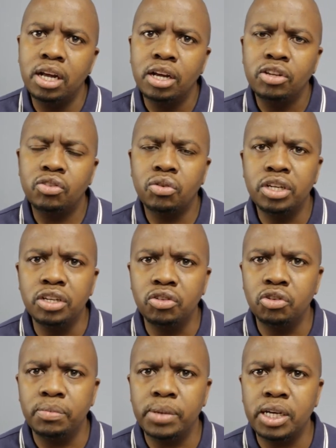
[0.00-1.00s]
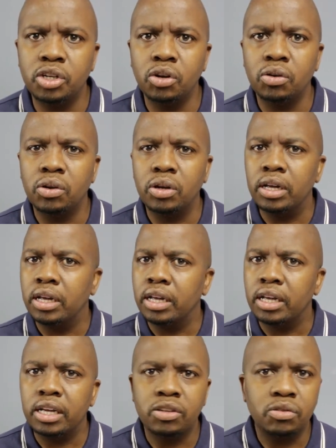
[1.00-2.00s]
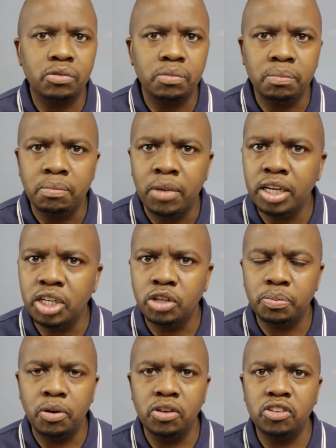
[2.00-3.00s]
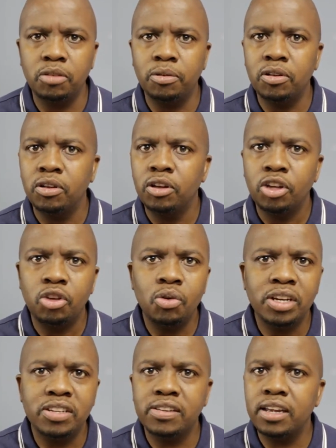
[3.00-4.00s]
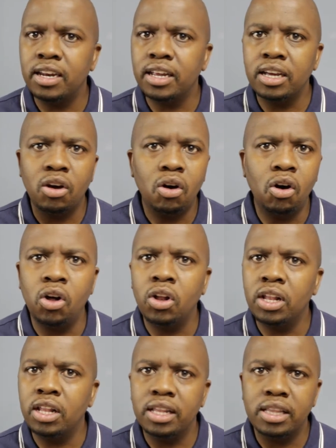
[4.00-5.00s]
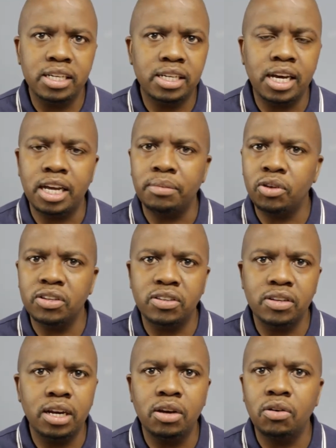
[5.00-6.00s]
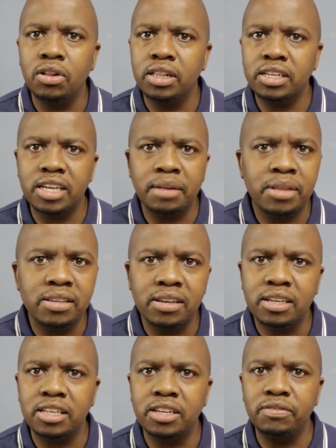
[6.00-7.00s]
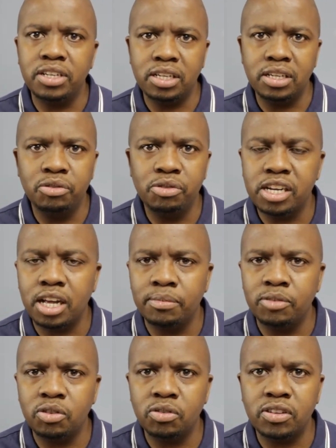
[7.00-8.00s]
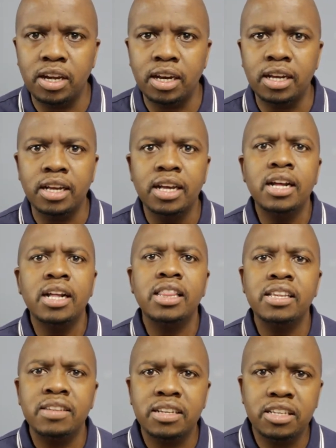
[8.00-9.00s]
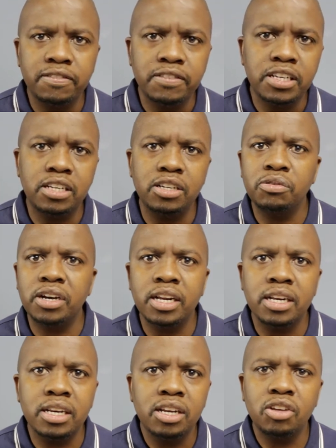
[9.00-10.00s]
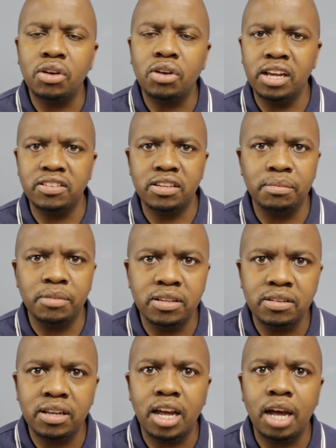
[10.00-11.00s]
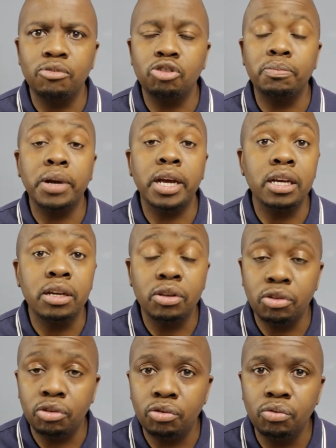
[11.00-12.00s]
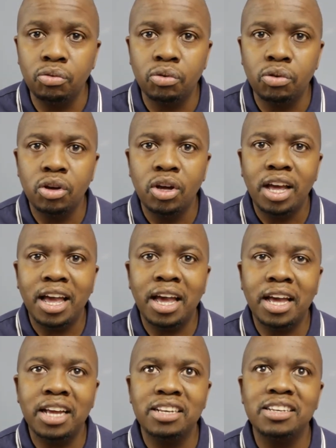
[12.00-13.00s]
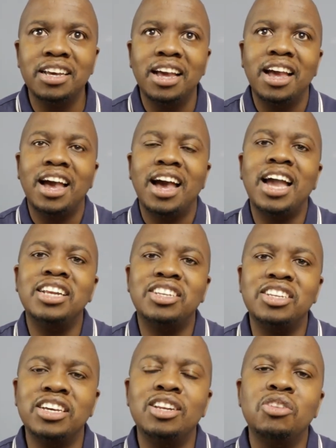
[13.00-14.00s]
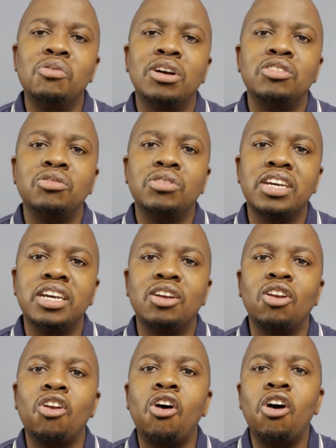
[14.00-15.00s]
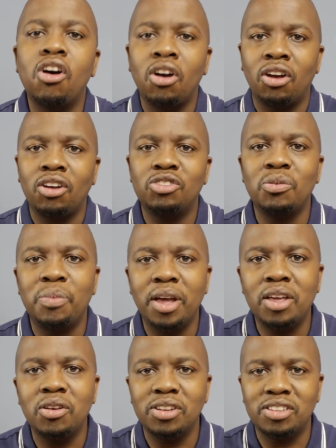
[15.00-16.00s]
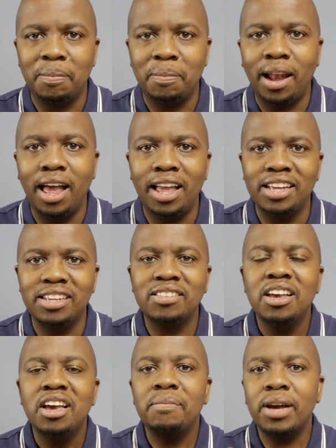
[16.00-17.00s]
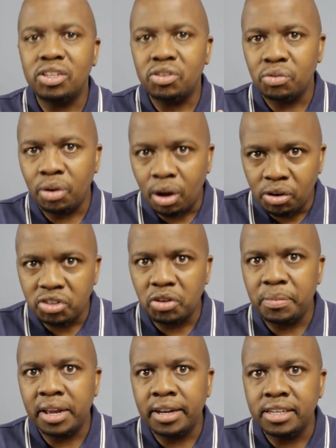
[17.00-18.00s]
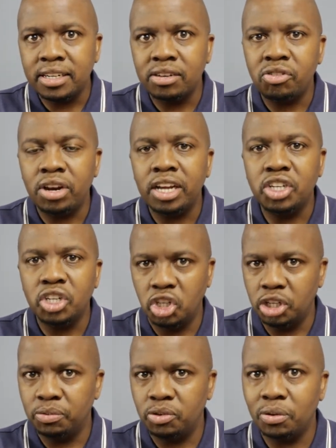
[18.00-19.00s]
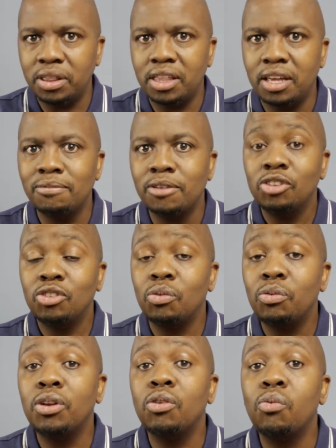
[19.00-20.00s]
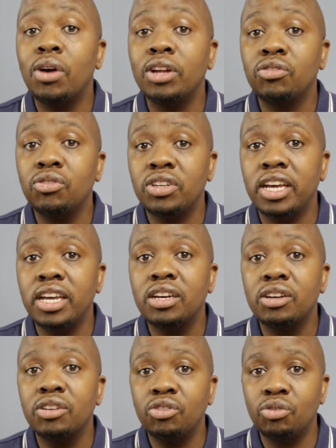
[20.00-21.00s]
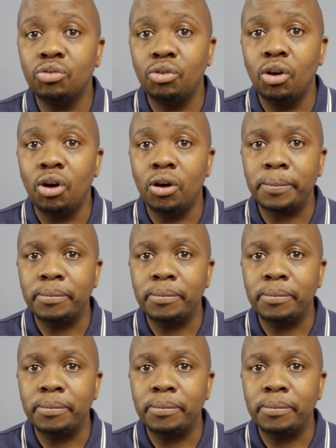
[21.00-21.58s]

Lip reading: So you need to make sure, as much as possible, you are selling all the time. You're selling all the time. There's activity when it comes to selling. There's activity when your customers come to paying you. And ideally, you want to take long to pay your suppliers, but we are also managing relationships with them. So we don't want to take too long.